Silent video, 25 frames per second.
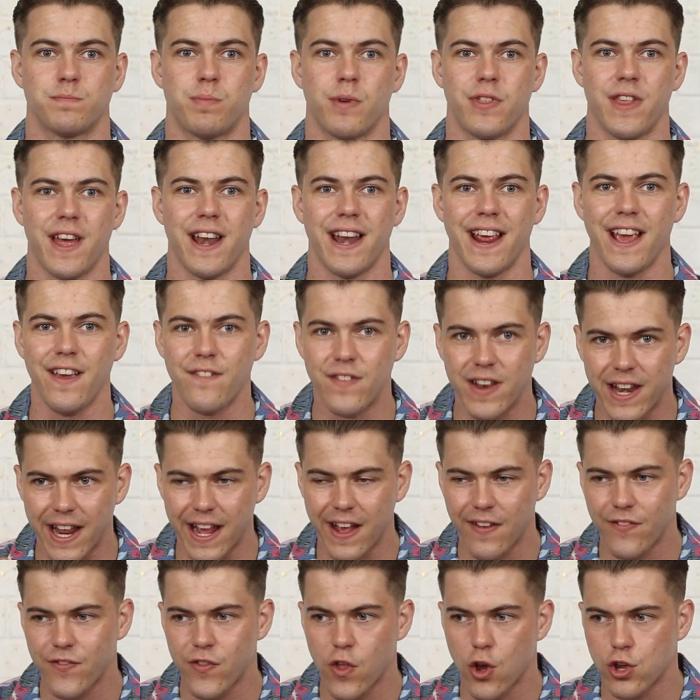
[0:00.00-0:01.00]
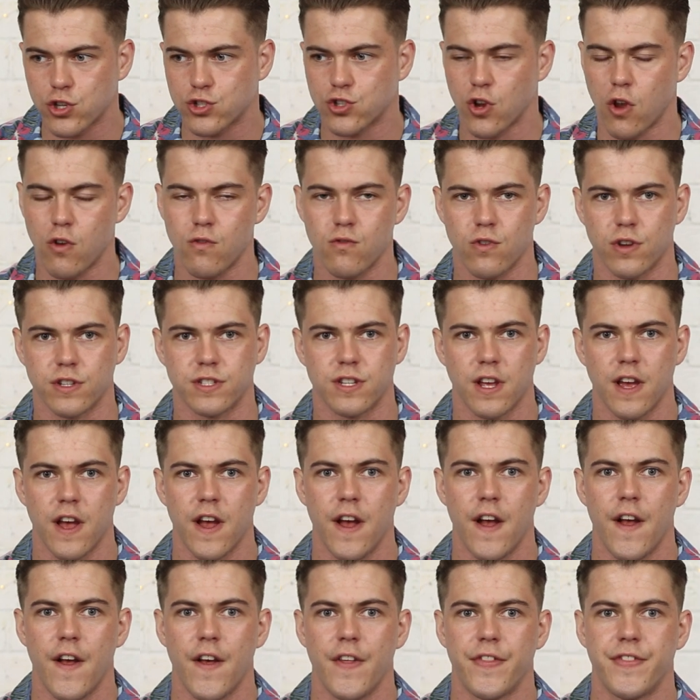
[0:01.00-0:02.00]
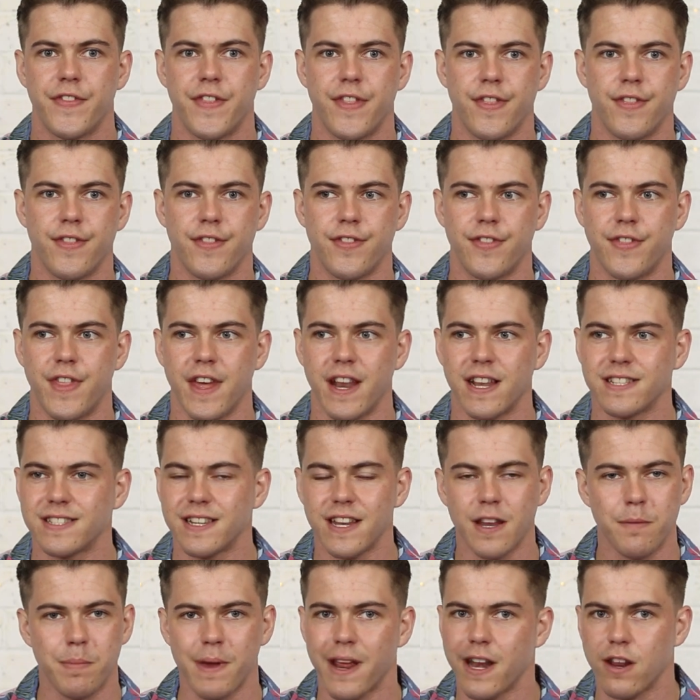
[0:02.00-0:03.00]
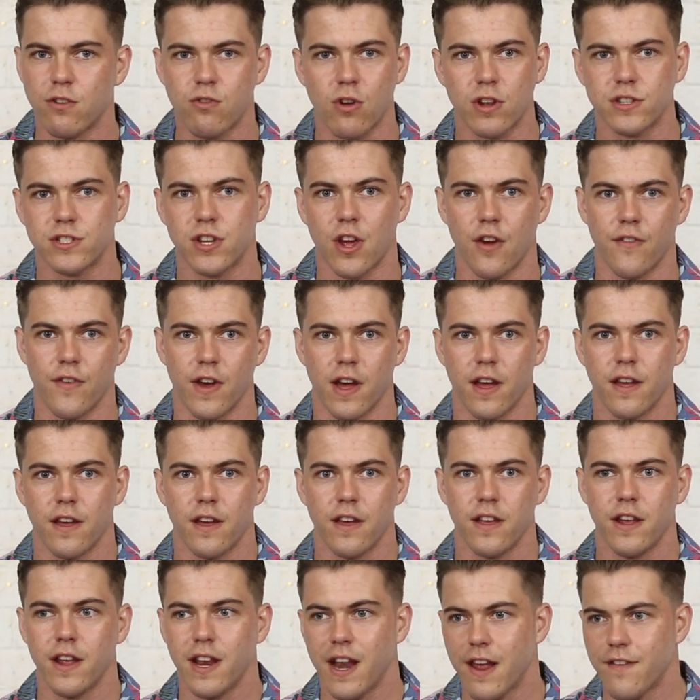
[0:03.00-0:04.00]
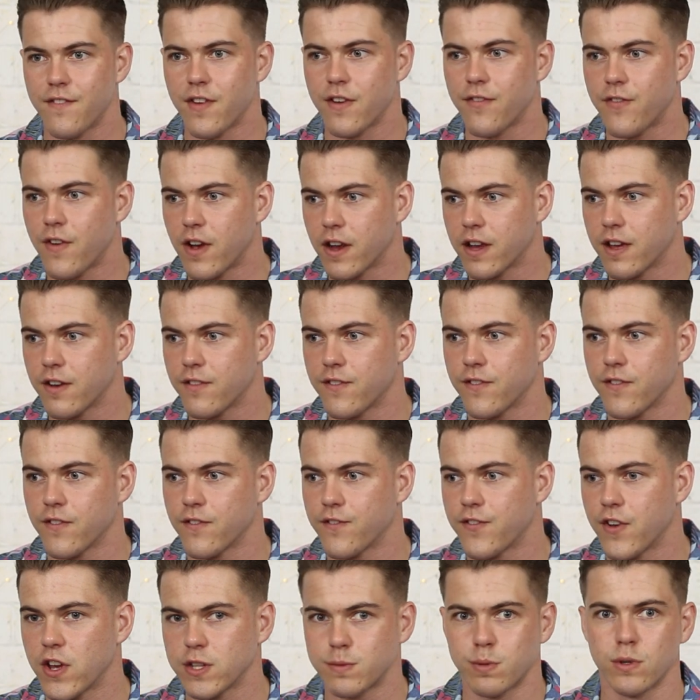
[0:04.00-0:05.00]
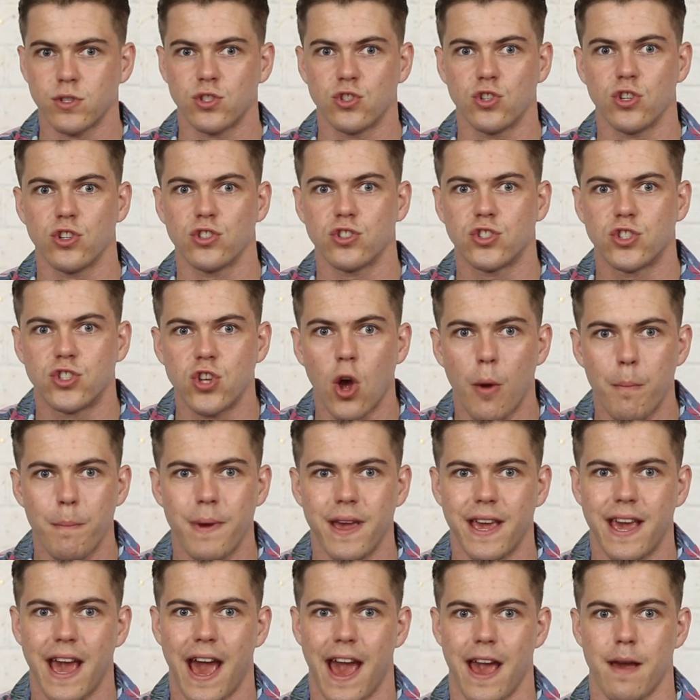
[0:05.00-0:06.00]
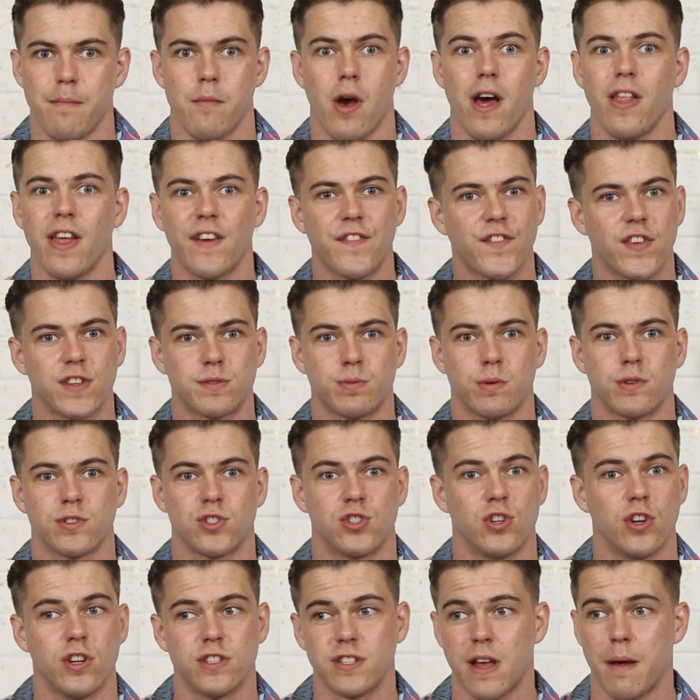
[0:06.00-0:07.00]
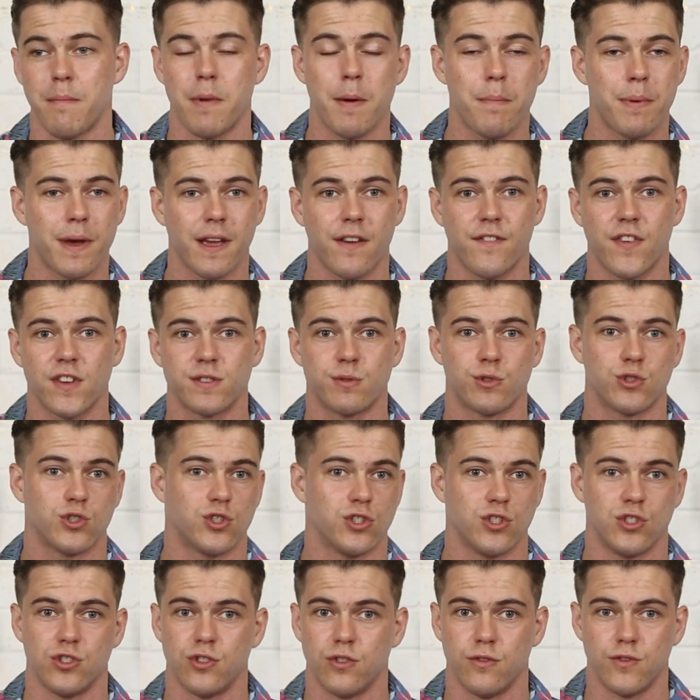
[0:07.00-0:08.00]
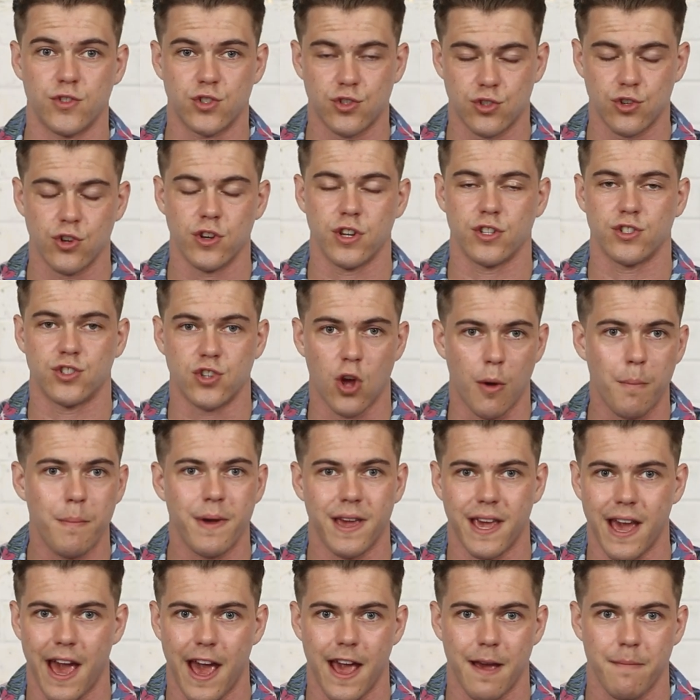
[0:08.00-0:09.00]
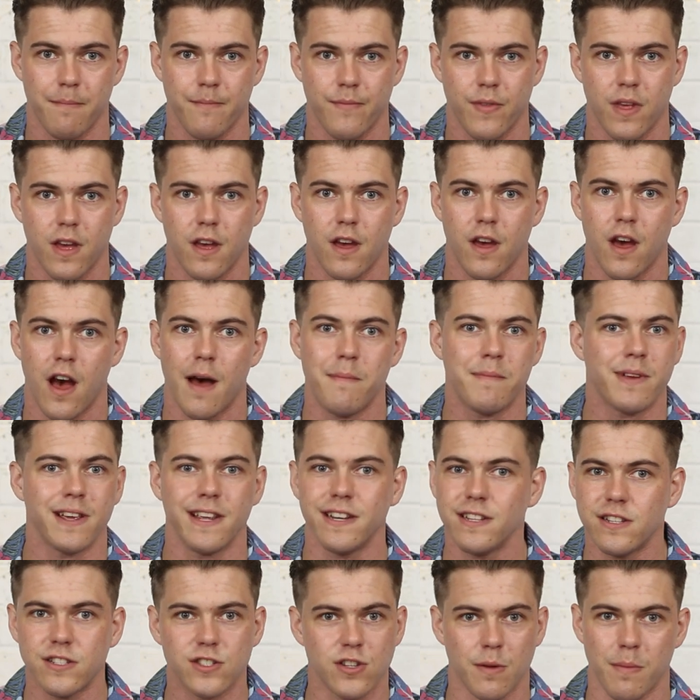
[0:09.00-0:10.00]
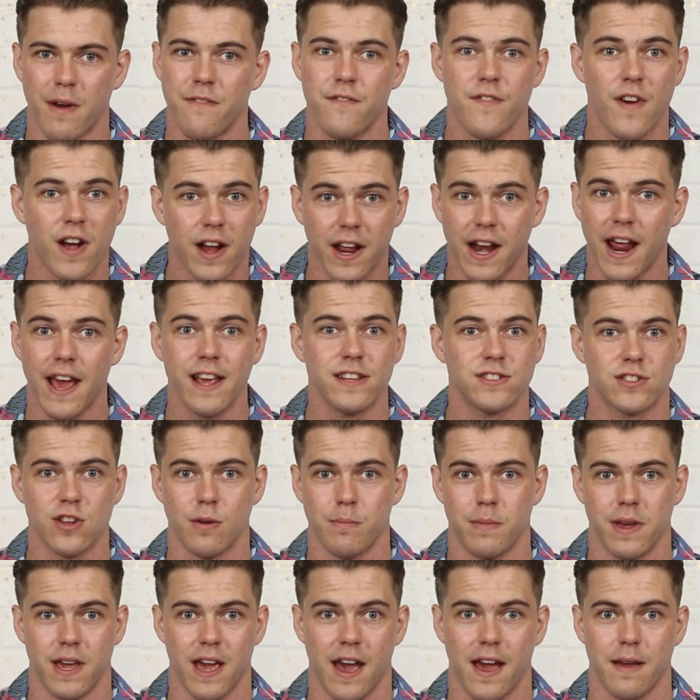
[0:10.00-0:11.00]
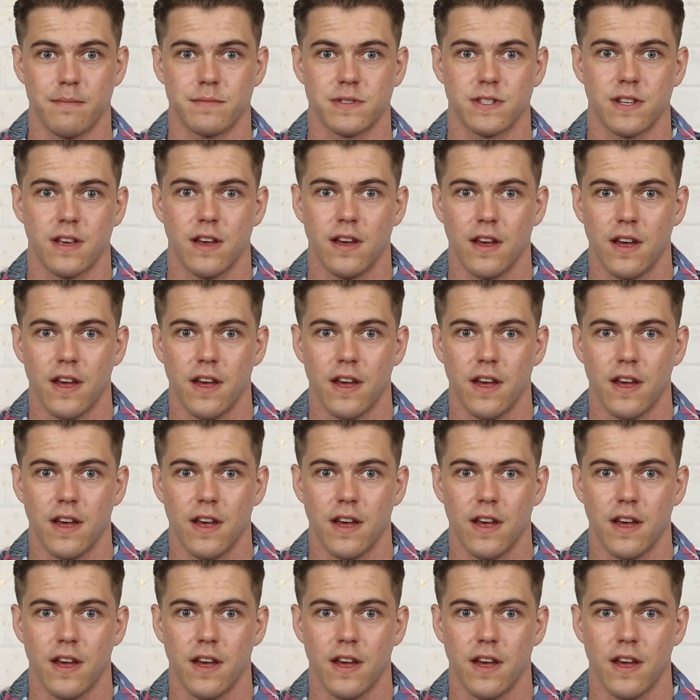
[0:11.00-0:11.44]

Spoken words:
But then even in those genres, there doesn't need to be any crossover. You can have a fucking first-person shooter zombie game. I like first-person shooters. I'm not playing a first-person shooter zombie game. I'm not into zombies. I fucking hate zombie games.